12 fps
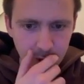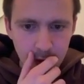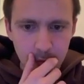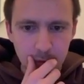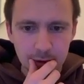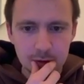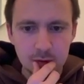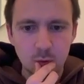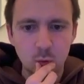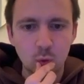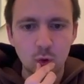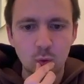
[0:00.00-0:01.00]
But
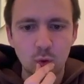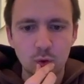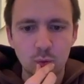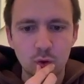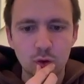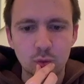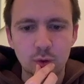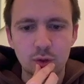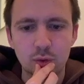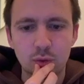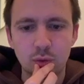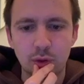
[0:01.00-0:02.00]
what do we
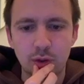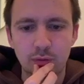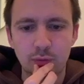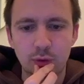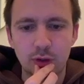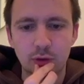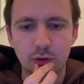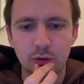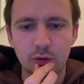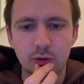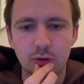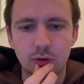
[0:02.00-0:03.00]
do if we don't
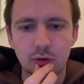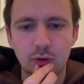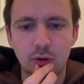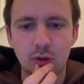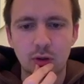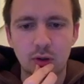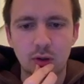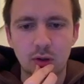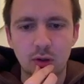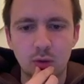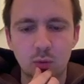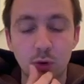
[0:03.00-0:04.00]

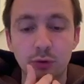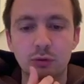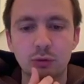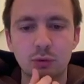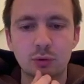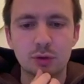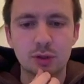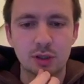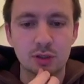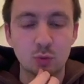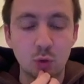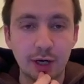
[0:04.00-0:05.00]
want to lose
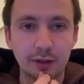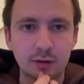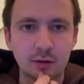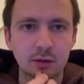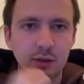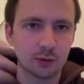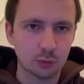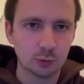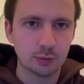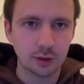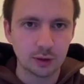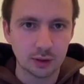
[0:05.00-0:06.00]
as white? That will
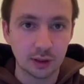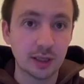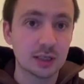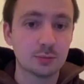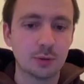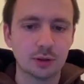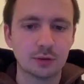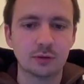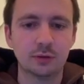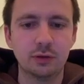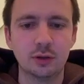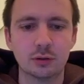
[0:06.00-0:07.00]
be the last part of the
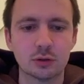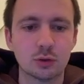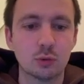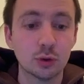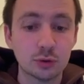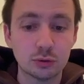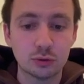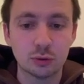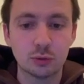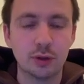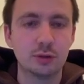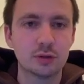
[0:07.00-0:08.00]
video. So what to do
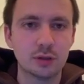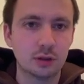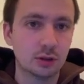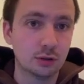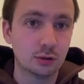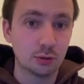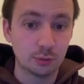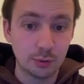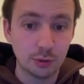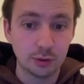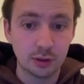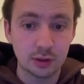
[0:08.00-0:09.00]
when you see that your
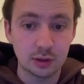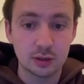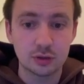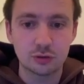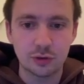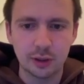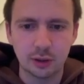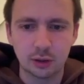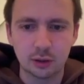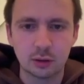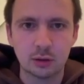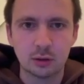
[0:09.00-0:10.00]
opponent is
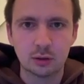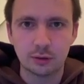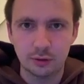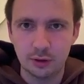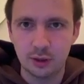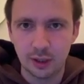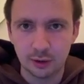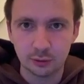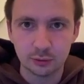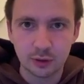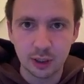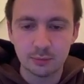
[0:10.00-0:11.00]
trying the
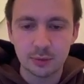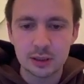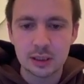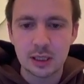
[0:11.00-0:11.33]
Englund Gambit